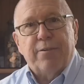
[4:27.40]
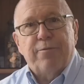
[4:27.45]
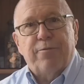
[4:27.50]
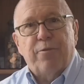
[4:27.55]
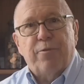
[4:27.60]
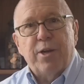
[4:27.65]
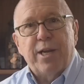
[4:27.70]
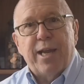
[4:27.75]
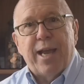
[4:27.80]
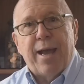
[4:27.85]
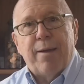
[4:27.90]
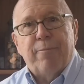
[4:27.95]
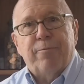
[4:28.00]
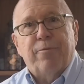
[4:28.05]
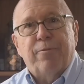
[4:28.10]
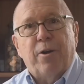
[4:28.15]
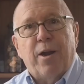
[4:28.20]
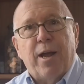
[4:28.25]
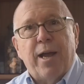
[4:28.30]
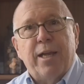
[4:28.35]
a free
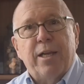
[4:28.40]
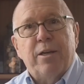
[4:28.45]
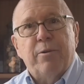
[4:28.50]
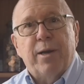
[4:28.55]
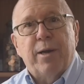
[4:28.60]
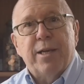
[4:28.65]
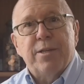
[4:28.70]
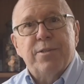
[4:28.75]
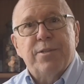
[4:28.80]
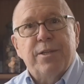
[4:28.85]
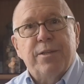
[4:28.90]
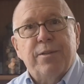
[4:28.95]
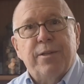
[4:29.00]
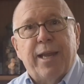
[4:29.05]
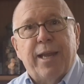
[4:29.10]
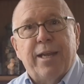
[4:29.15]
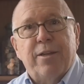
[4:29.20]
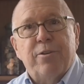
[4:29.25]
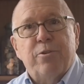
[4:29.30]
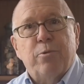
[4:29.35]
app for iOS
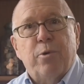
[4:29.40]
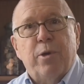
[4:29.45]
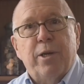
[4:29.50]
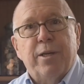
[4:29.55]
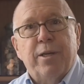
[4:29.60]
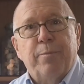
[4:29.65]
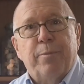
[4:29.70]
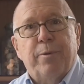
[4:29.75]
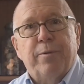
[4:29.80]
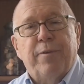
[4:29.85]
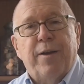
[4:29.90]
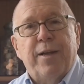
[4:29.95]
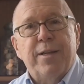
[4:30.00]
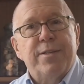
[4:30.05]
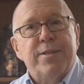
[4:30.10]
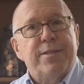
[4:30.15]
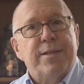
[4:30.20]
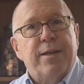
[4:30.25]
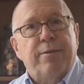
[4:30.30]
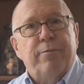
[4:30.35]
and Android and
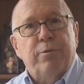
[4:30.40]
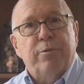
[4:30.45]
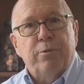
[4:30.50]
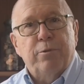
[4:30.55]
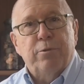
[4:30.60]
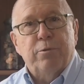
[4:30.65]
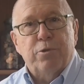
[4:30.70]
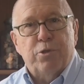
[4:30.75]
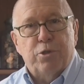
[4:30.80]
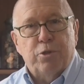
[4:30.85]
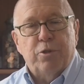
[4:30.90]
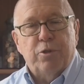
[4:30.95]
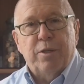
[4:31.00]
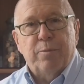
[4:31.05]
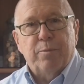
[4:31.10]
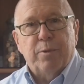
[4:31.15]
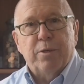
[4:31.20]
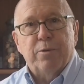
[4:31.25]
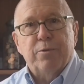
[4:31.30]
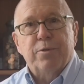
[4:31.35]
provides several
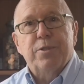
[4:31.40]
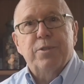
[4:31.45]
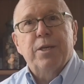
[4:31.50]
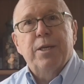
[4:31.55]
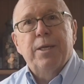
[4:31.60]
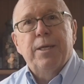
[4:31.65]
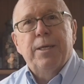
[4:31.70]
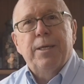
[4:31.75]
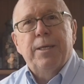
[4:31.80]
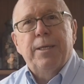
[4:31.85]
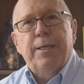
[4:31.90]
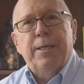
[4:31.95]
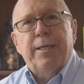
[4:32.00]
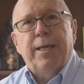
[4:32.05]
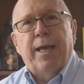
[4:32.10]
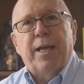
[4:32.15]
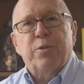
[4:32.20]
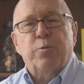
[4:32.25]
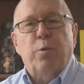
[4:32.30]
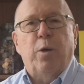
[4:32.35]
shooting modes,
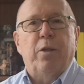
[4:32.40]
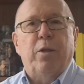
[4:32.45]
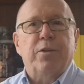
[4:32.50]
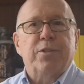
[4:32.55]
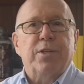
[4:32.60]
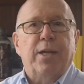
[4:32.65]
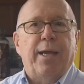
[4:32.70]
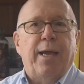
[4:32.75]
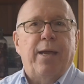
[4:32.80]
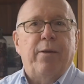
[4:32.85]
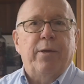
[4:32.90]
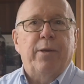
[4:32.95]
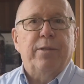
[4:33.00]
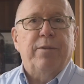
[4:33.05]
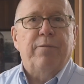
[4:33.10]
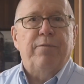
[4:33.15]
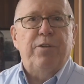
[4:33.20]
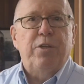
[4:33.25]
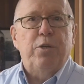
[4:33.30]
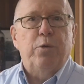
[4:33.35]
as well as allowing
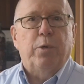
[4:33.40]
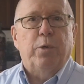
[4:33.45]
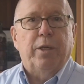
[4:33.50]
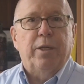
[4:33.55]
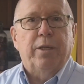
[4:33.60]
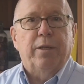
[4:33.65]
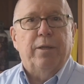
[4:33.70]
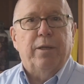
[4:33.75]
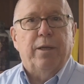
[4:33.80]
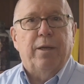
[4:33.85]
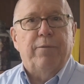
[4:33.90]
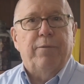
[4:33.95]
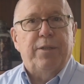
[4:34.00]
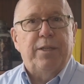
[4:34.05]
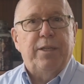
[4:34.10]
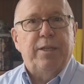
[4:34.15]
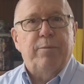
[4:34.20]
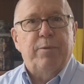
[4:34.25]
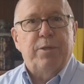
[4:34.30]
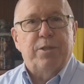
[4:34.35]
the viewing of
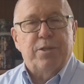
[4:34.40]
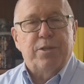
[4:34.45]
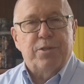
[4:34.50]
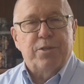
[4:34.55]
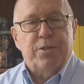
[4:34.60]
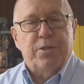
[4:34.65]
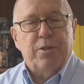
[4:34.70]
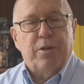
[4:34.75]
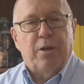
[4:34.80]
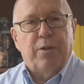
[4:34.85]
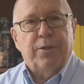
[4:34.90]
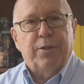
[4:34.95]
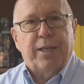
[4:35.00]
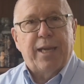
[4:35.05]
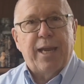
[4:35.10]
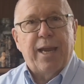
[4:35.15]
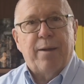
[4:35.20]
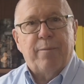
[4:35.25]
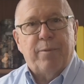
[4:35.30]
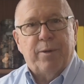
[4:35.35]
the images on the
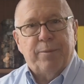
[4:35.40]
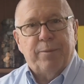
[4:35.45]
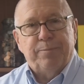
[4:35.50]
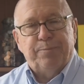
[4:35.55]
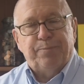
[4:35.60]
camera.